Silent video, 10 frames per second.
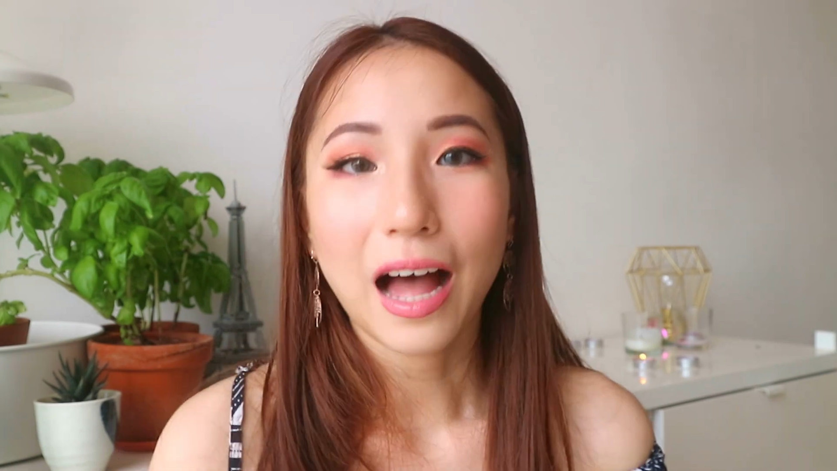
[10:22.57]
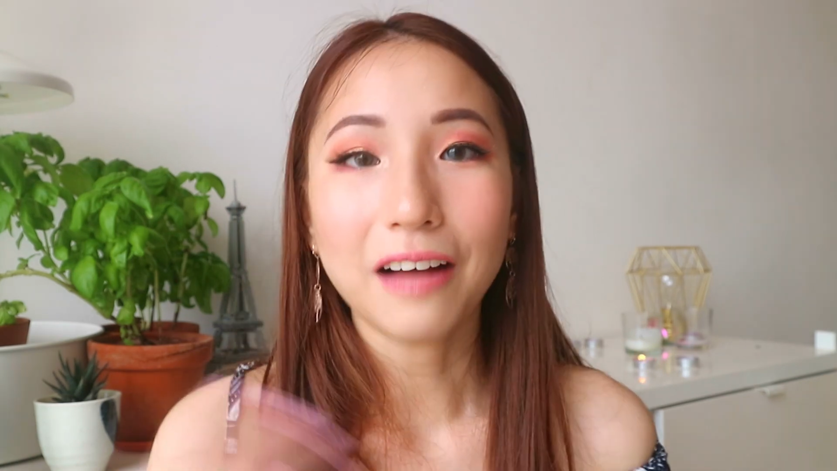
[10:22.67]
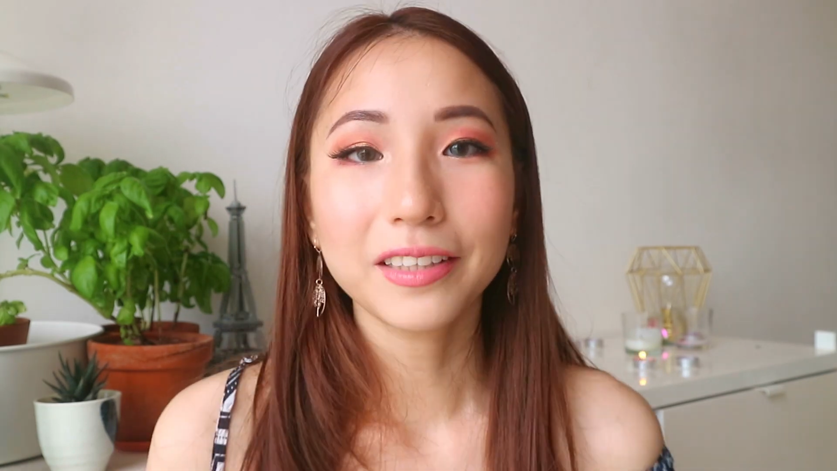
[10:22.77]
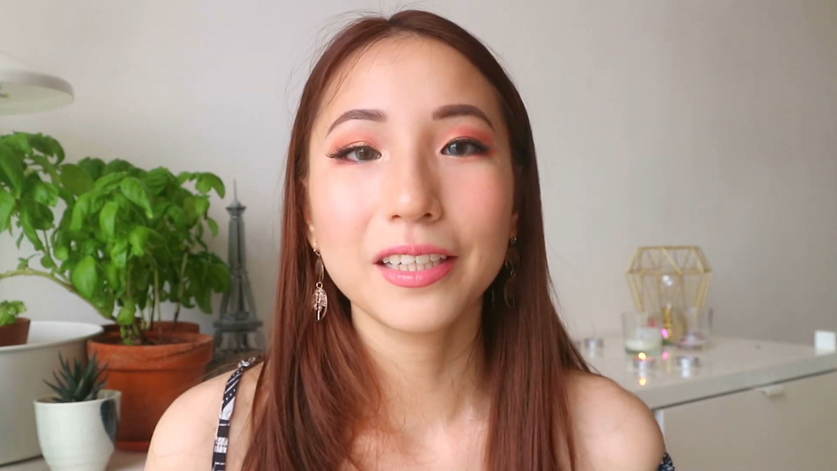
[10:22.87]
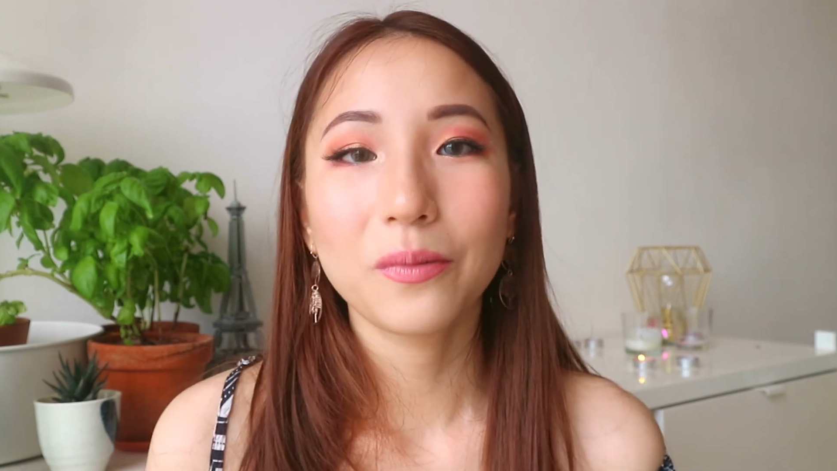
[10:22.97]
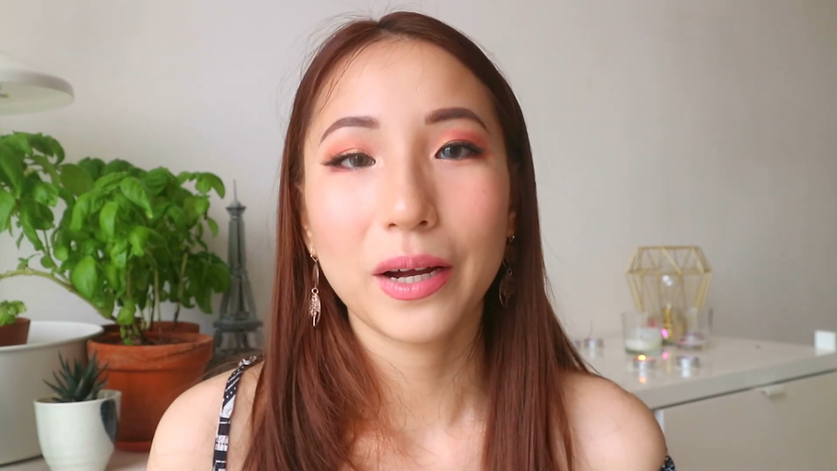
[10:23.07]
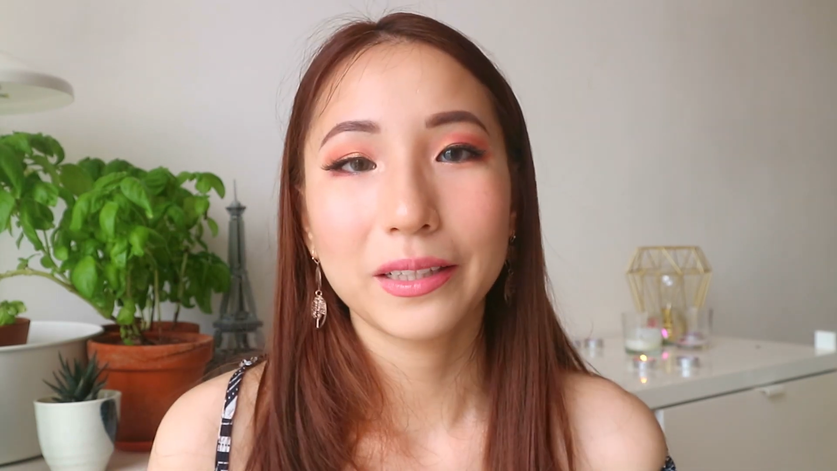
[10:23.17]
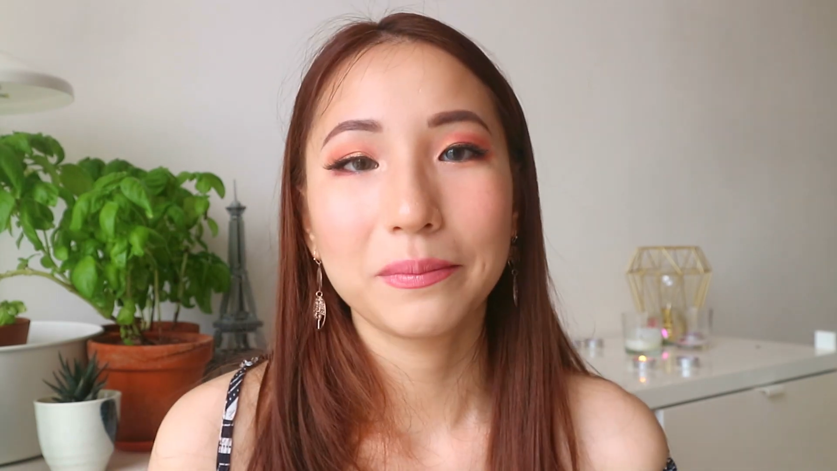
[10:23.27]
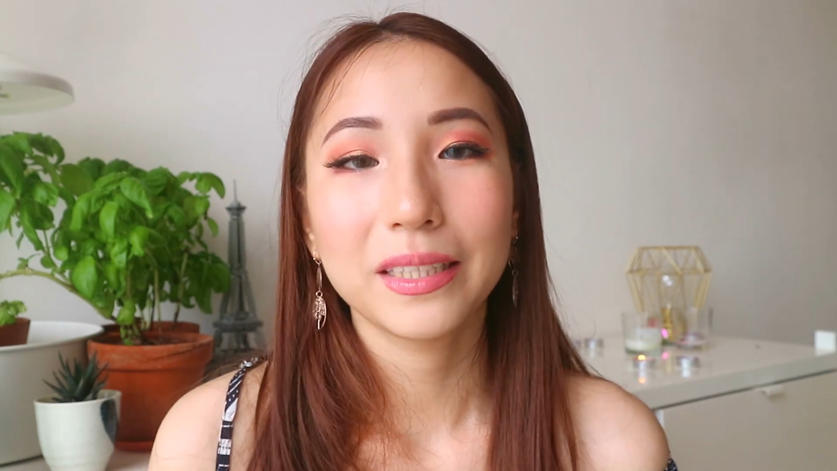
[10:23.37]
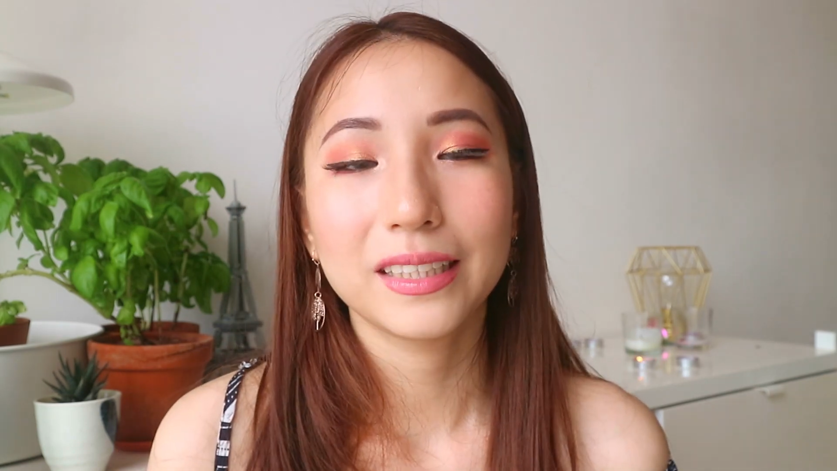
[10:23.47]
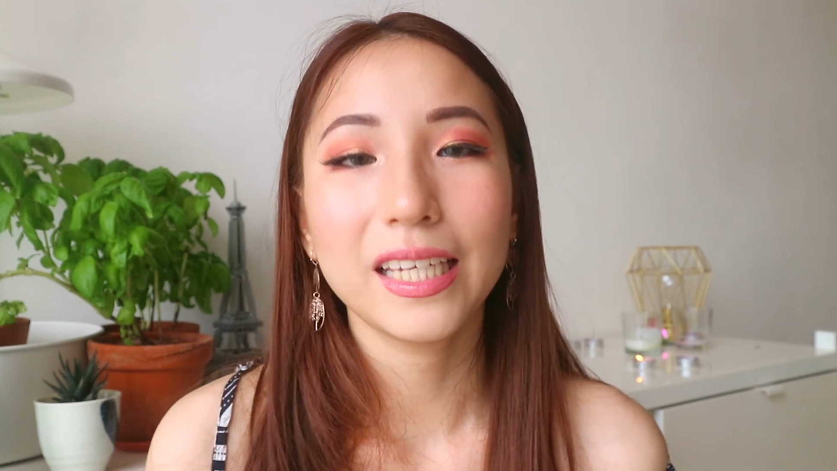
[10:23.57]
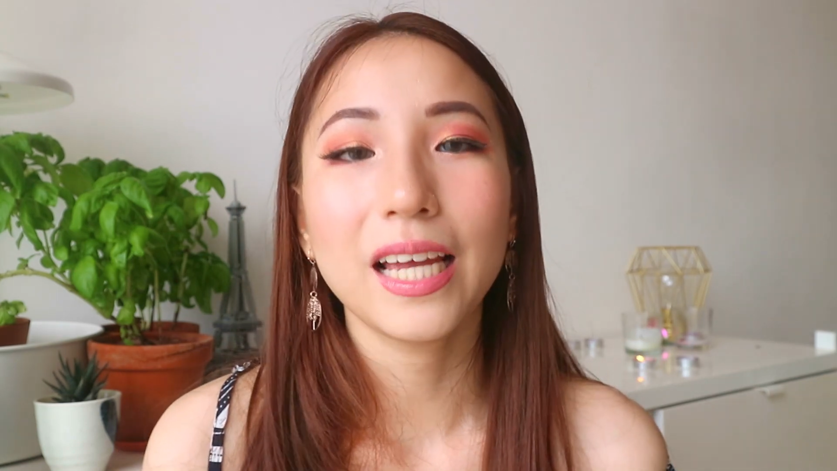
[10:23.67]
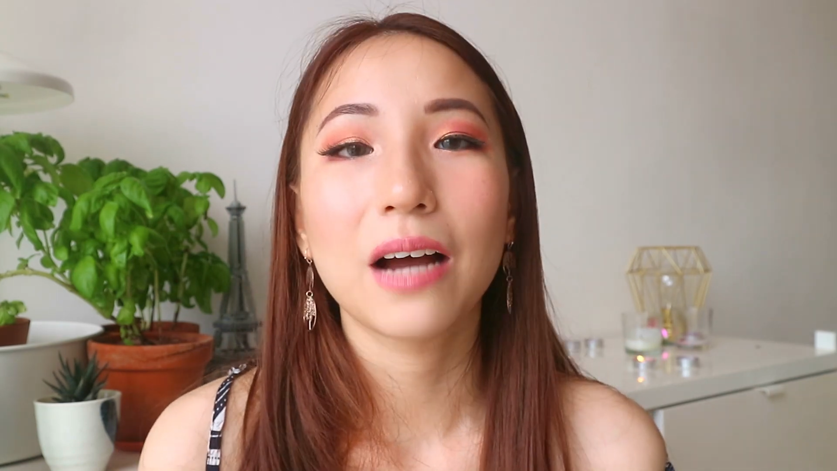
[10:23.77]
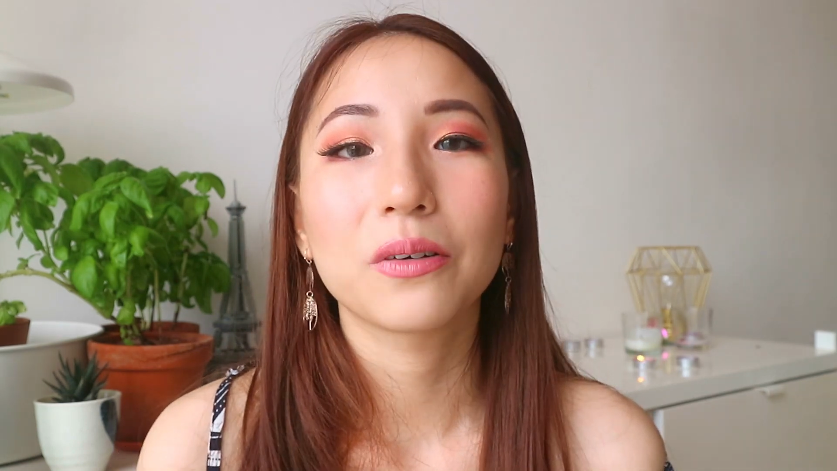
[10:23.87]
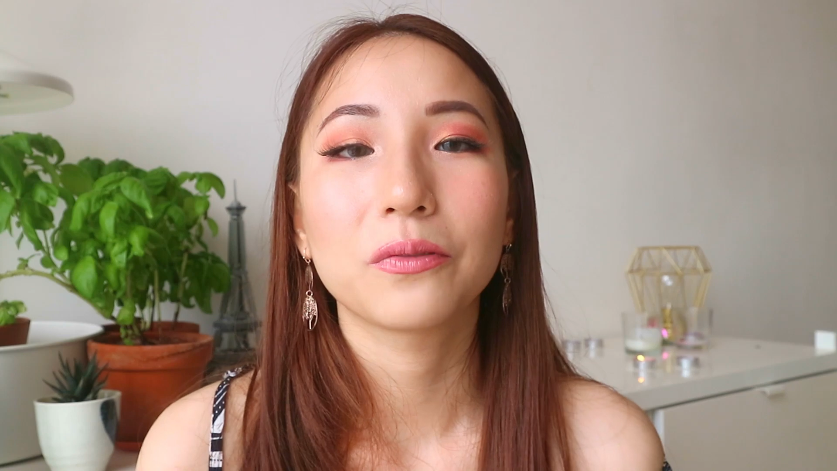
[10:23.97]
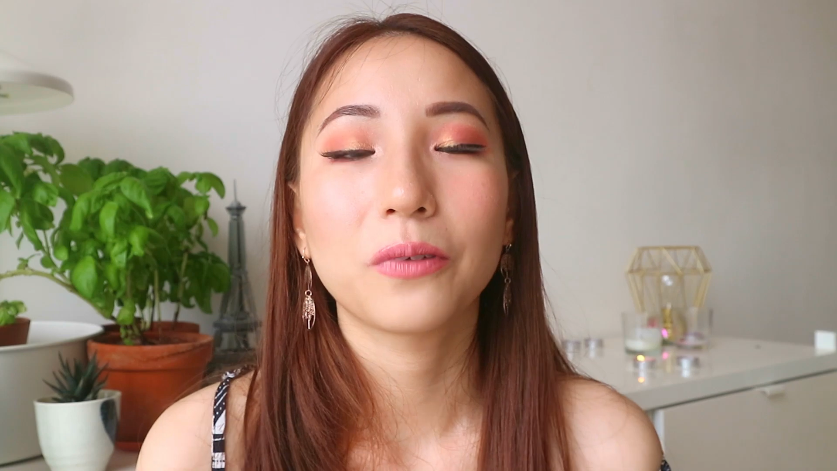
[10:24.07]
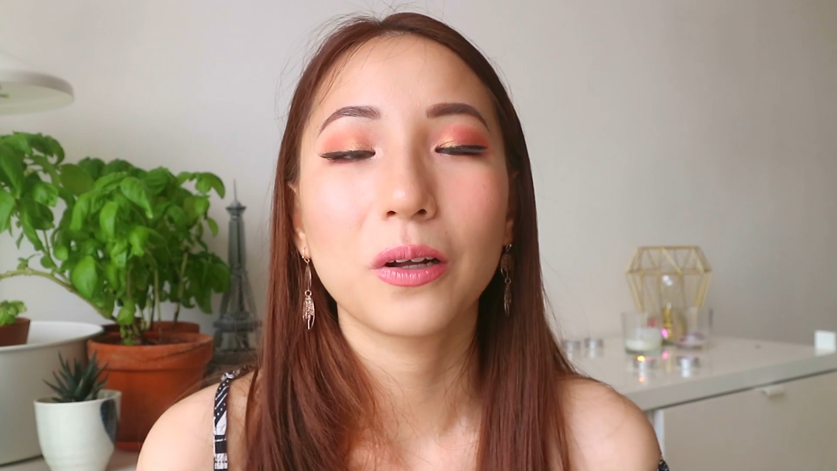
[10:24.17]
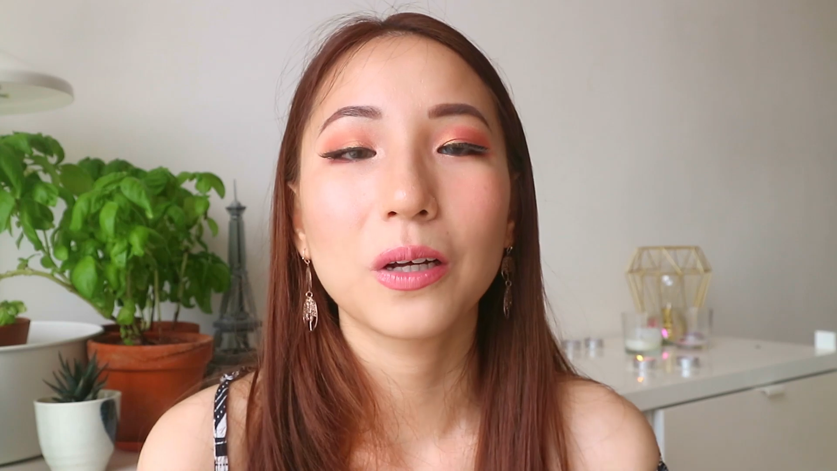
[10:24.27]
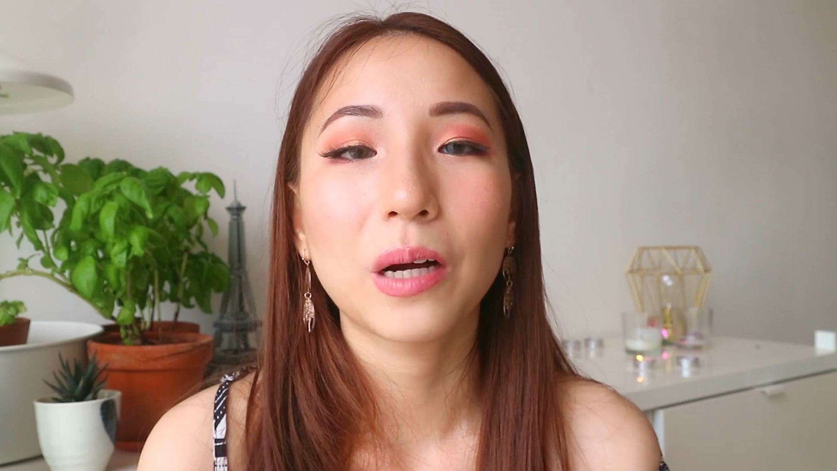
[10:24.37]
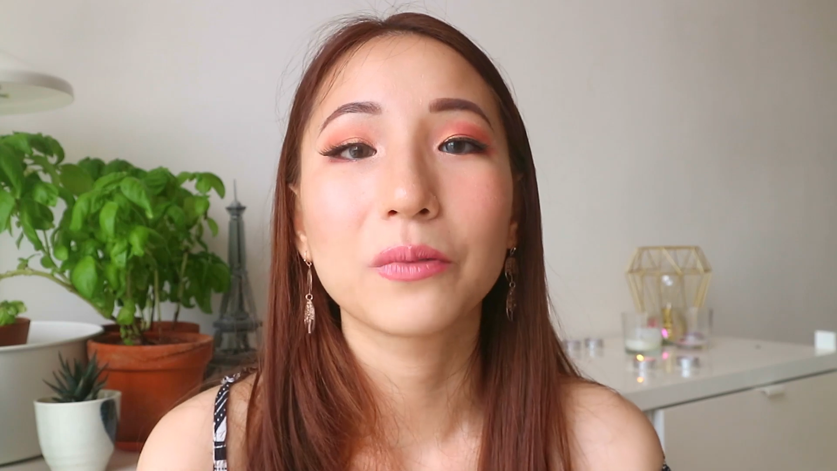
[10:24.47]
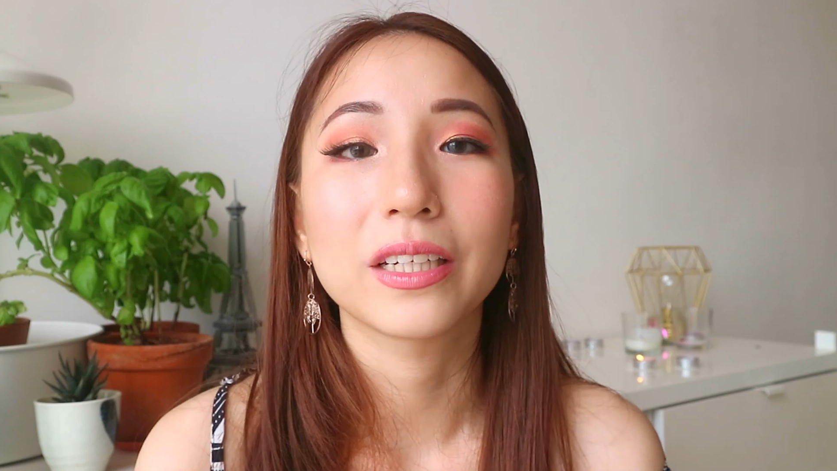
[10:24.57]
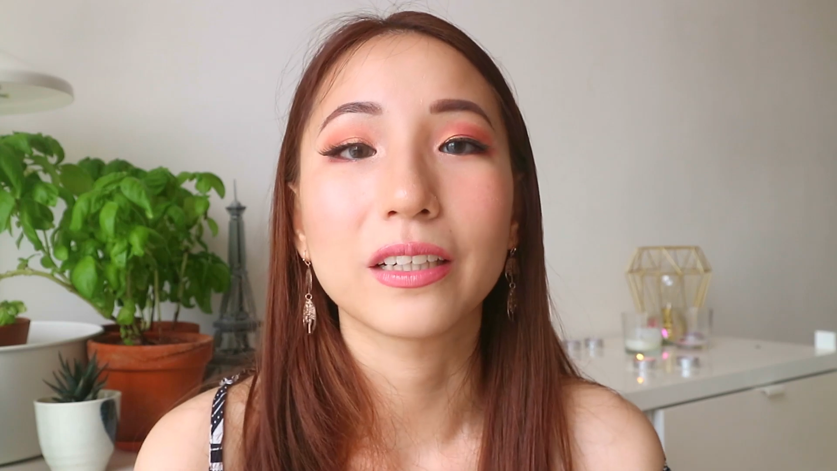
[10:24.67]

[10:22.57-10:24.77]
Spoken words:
After the vitamin C, I would follow up with